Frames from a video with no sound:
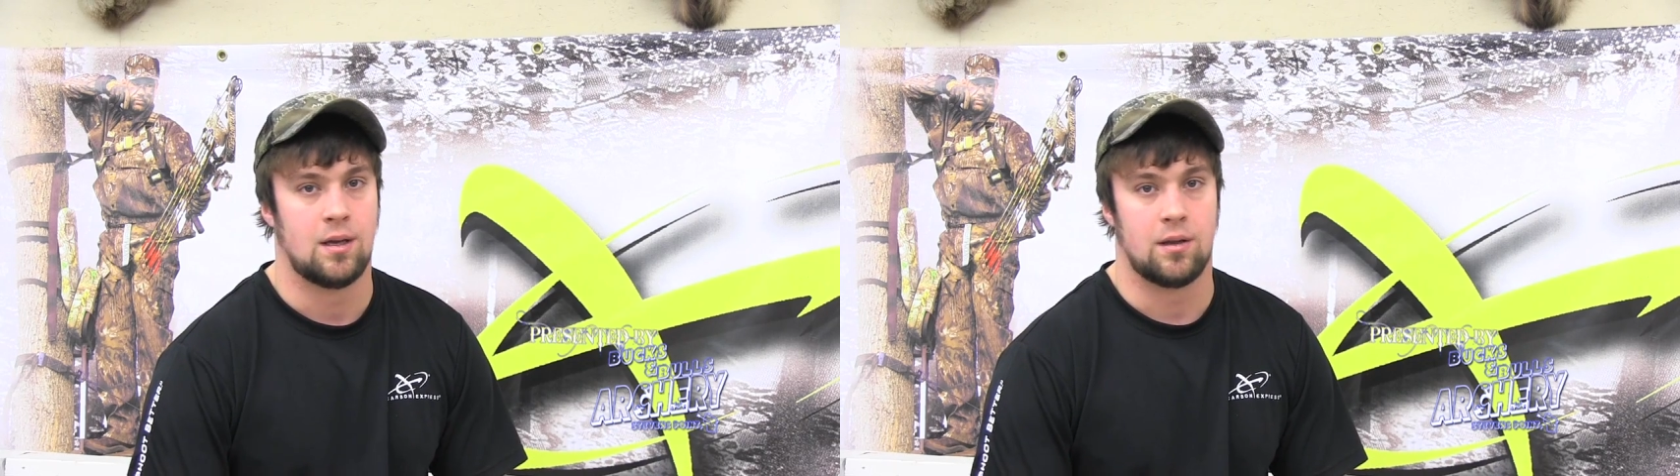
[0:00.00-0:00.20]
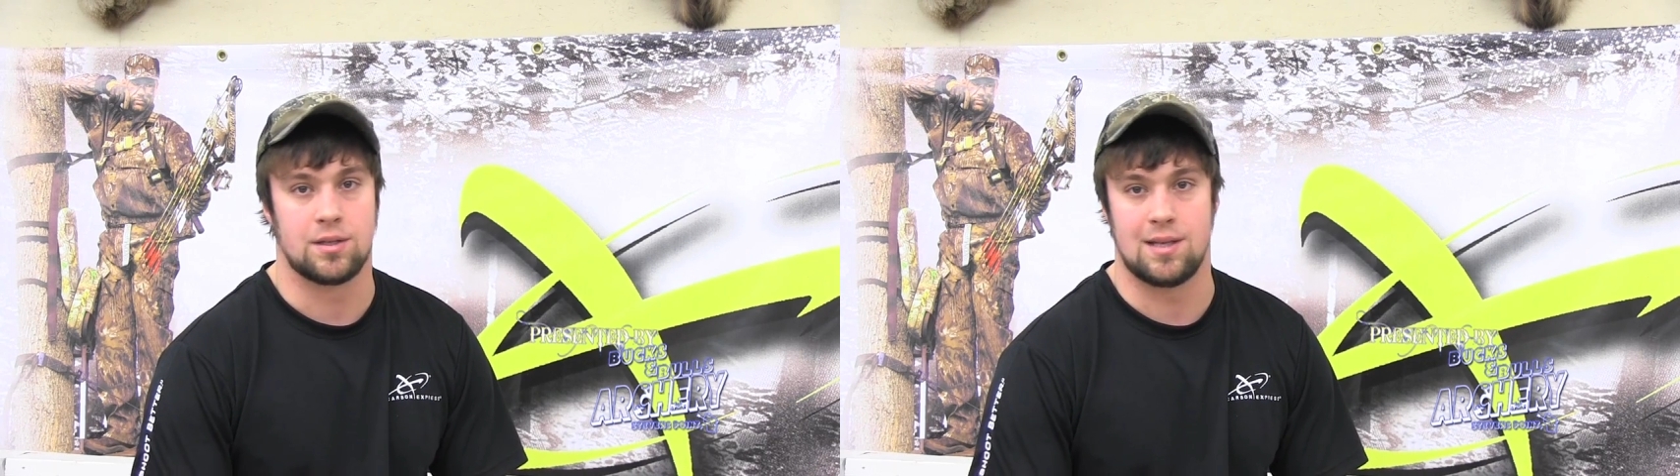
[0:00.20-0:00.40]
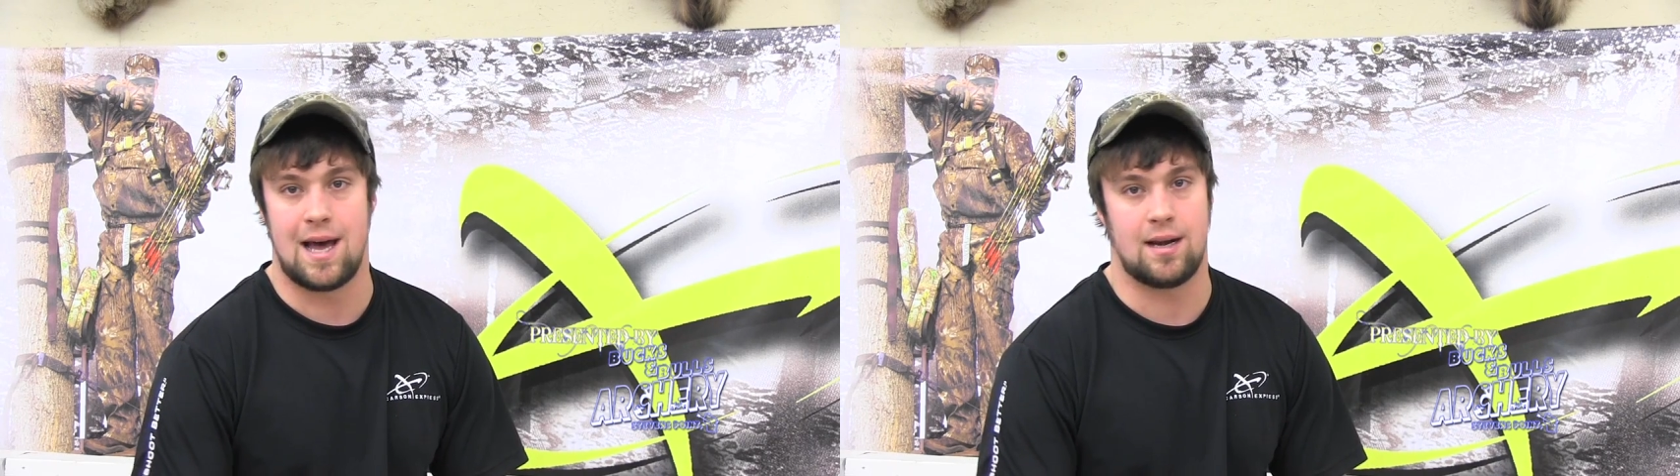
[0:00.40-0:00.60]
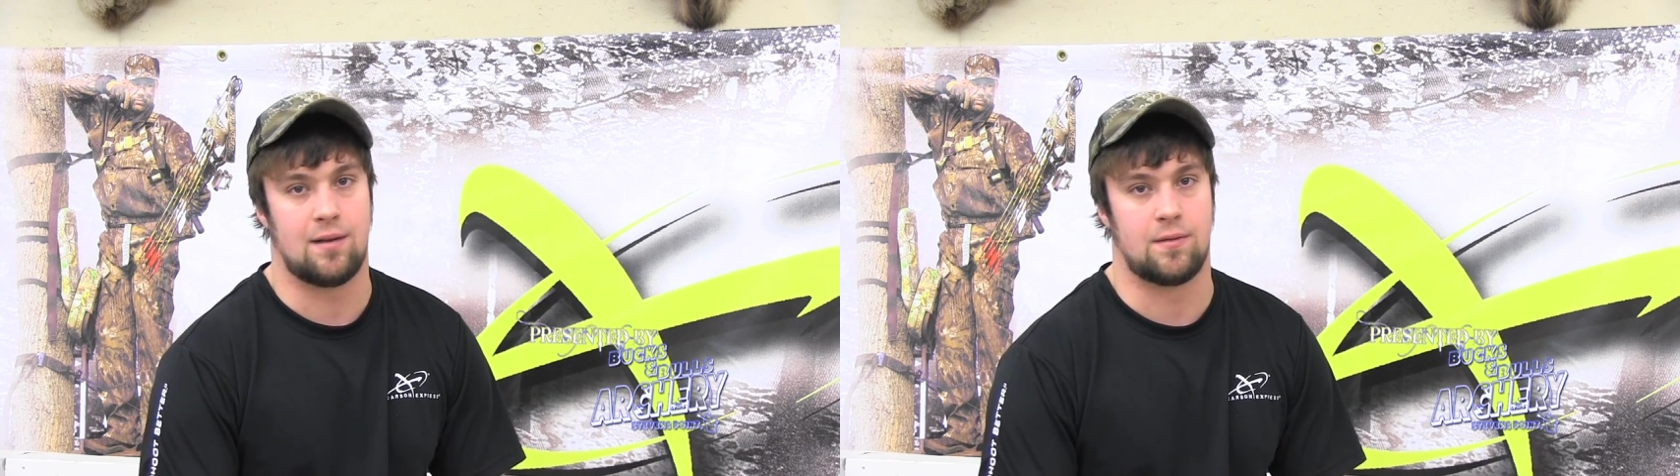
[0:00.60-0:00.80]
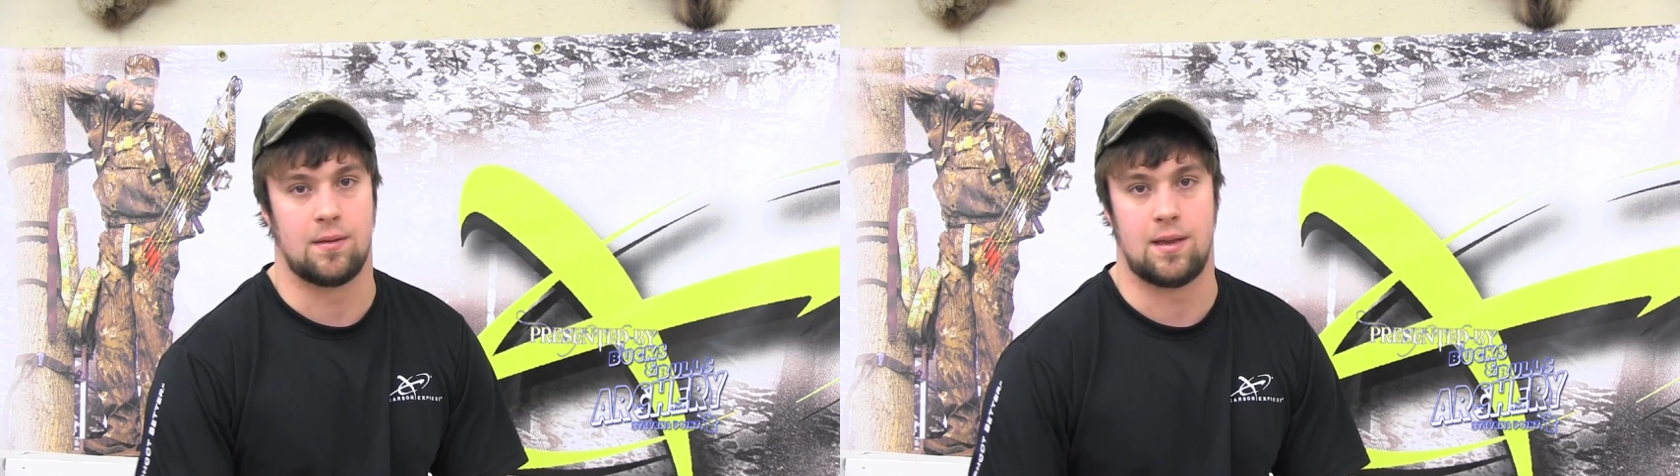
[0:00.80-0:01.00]
There's a lot of
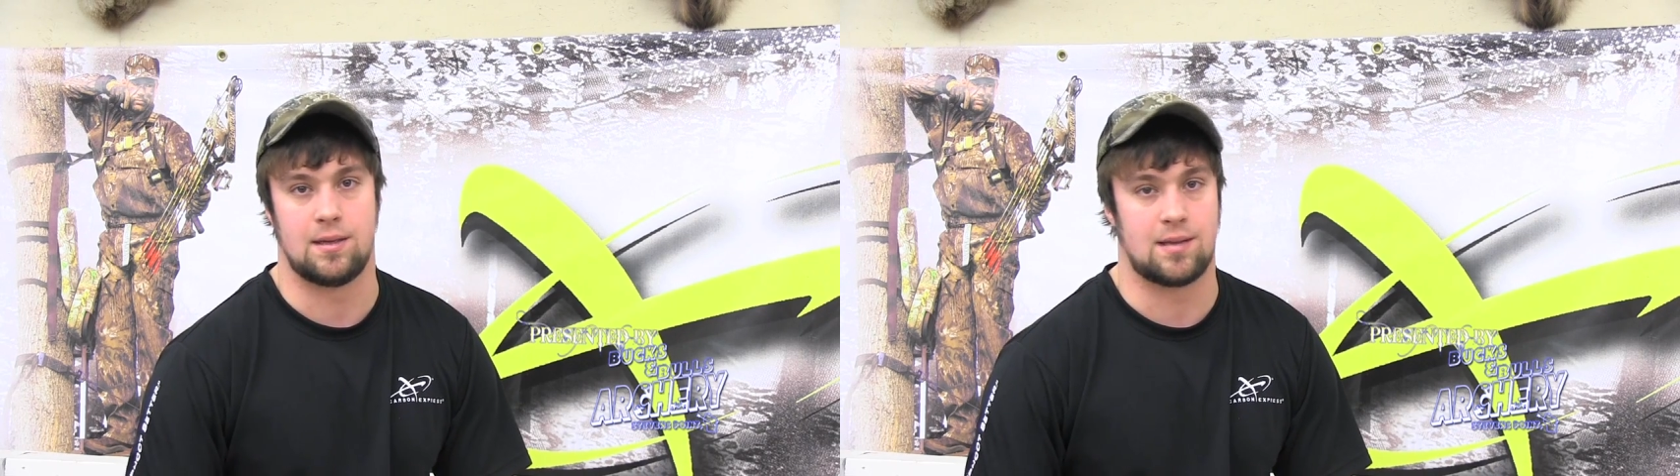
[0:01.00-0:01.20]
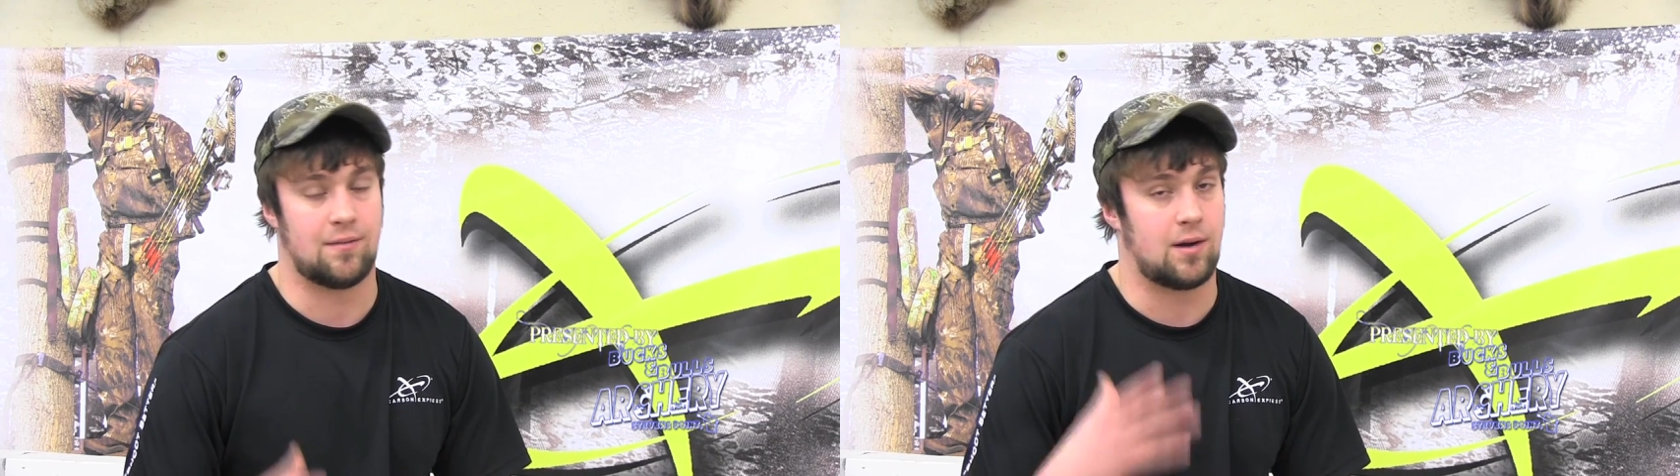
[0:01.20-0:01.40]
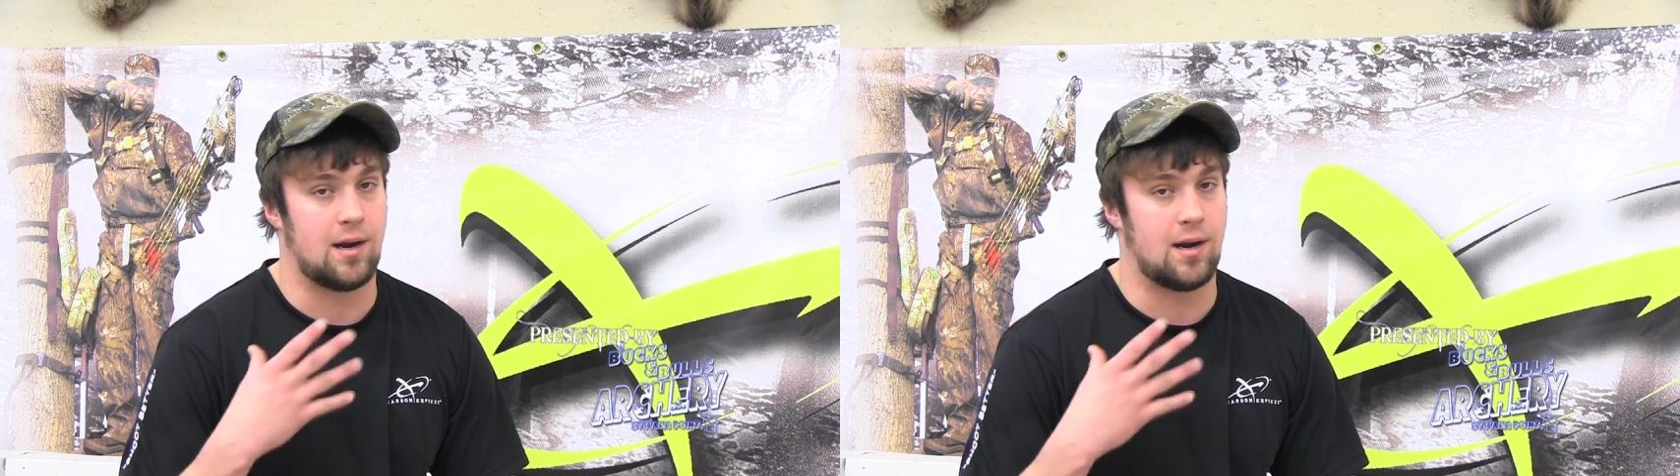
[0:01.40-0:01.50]
different things. Have your